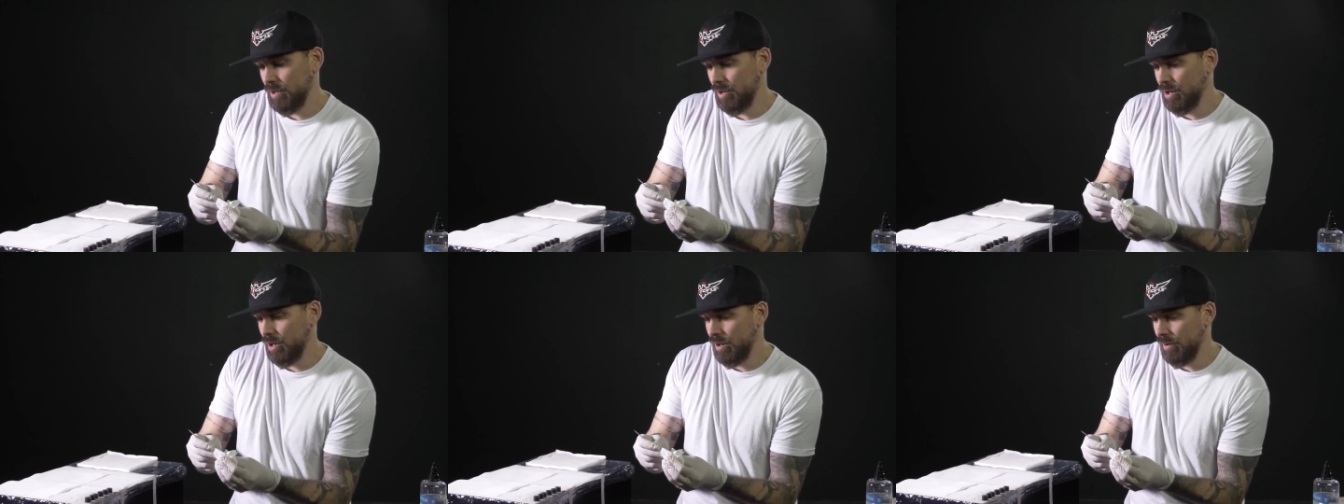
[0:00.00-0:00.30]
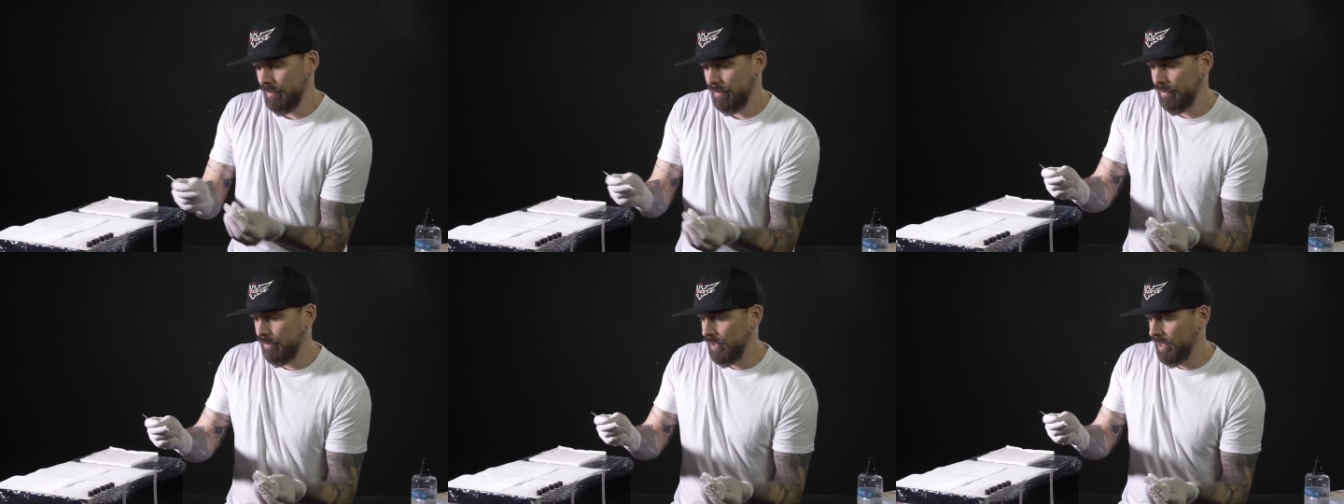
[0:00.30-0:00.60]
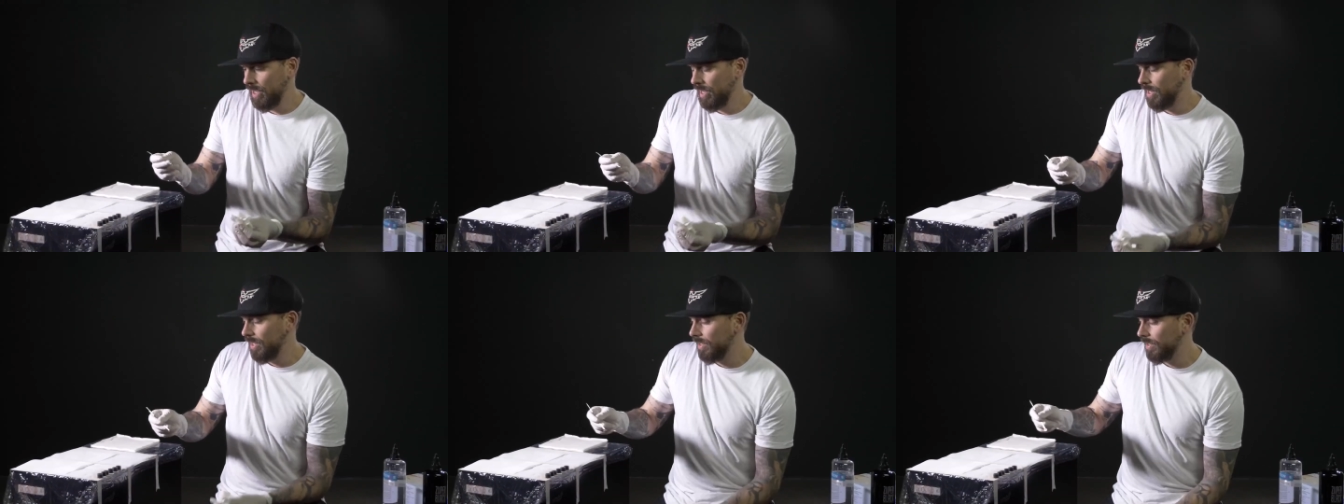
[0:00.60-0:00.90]
off
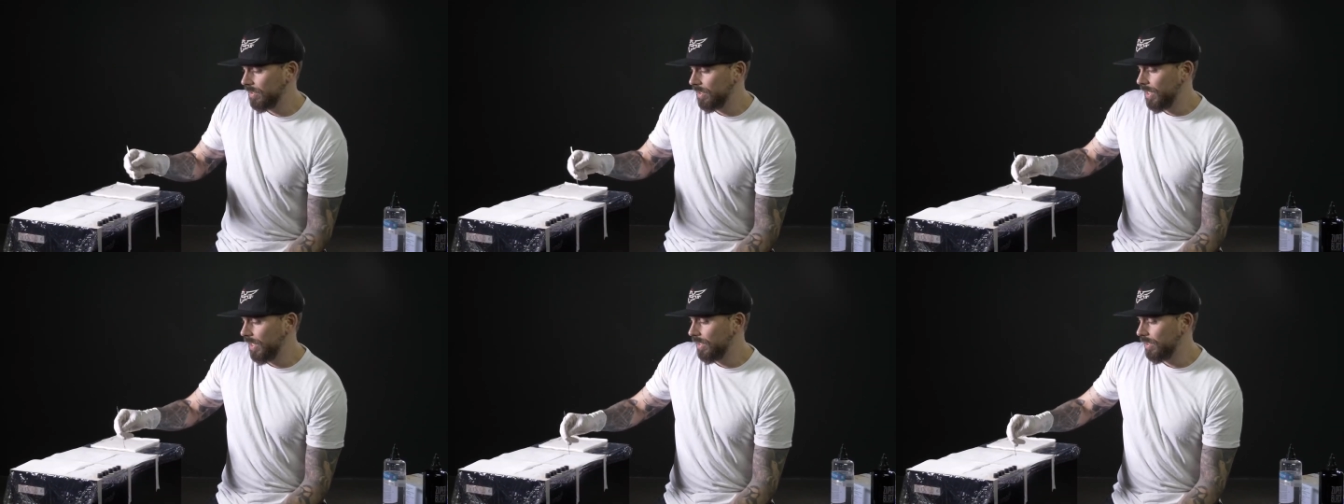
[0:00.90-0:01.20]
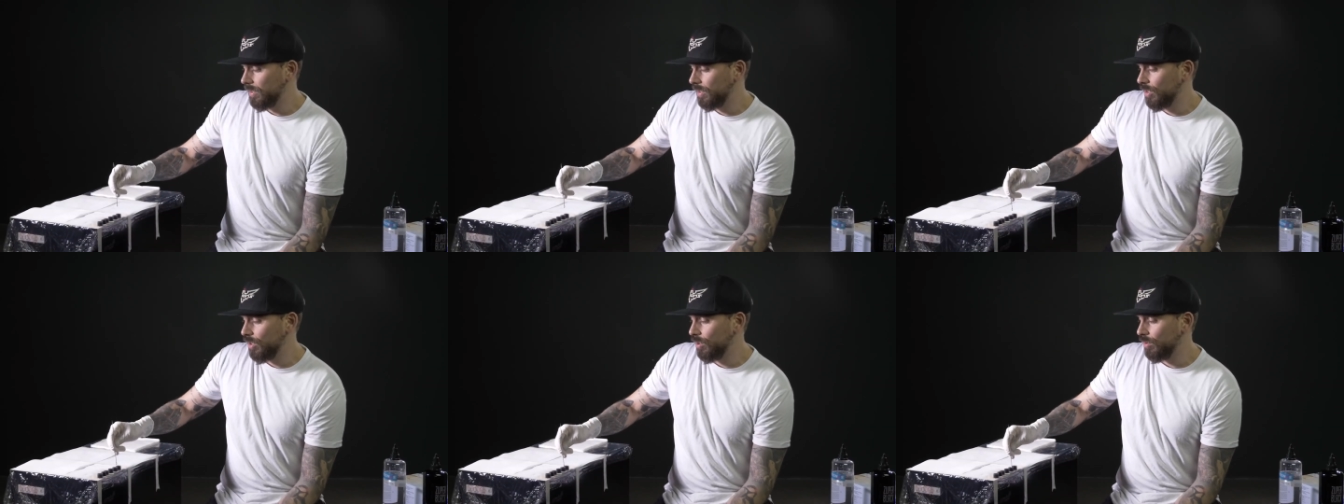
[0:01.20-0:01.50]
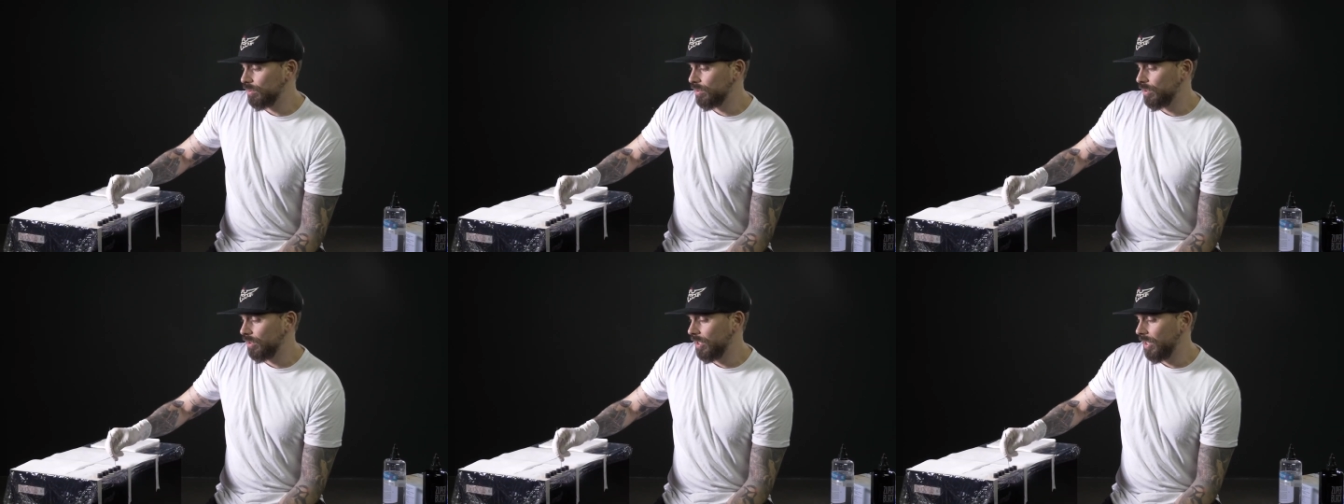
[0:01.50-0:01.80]
and then
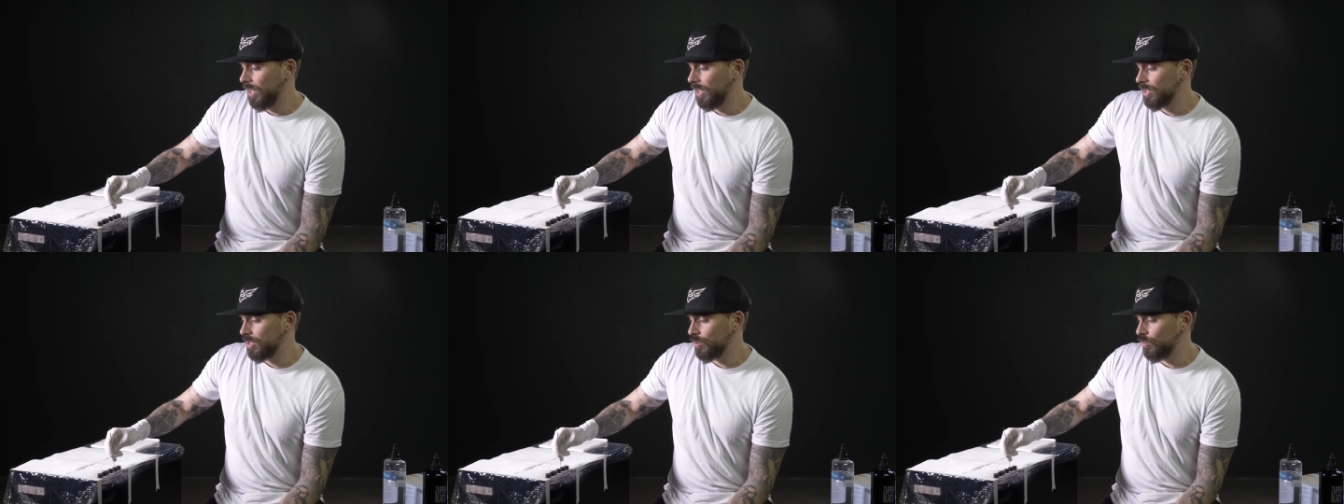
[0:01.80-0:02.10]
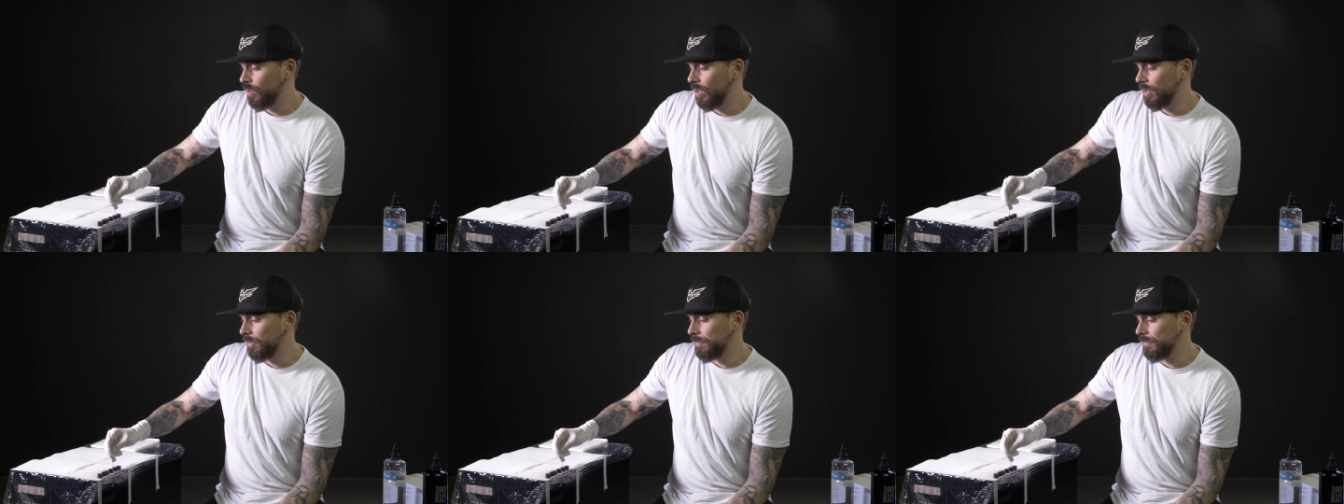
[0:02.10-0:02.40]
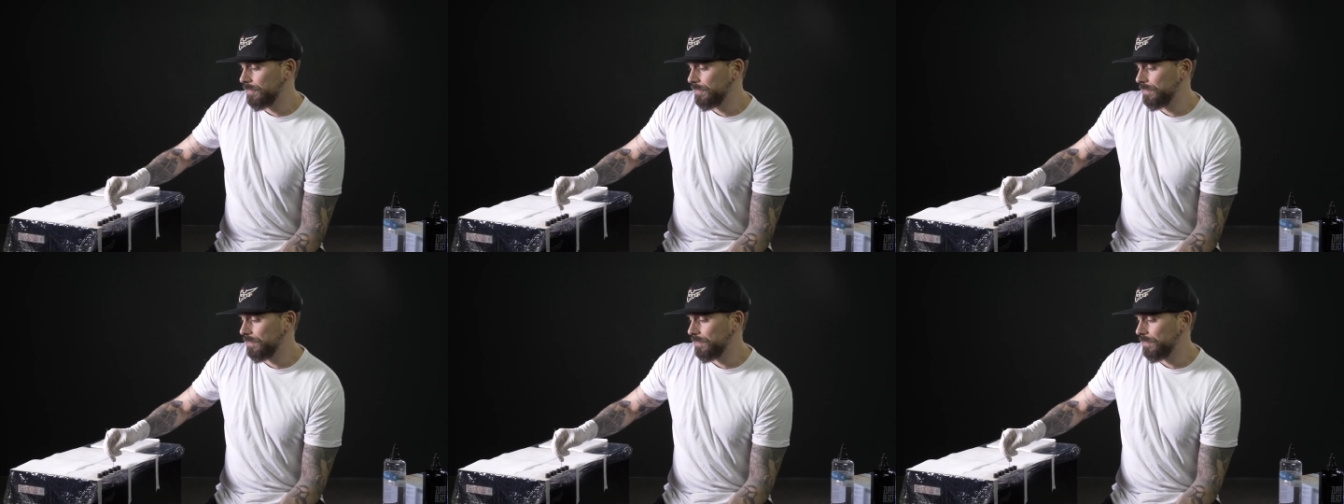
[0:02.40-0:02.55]
go to the next one.